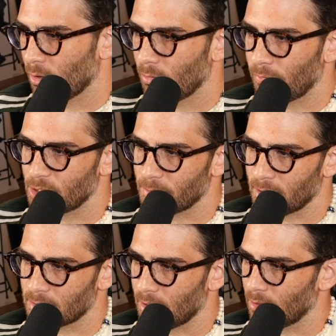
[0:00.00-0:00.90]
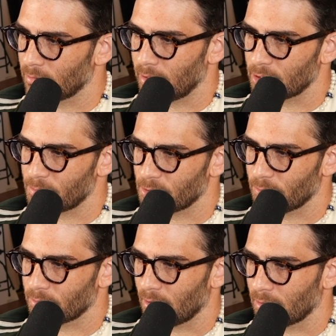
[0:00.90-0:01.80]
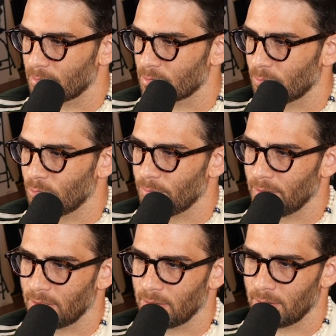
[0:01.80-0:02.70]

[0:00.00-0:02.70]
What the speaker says: offense, but that's an L take, especially when talking about someone who'd been in it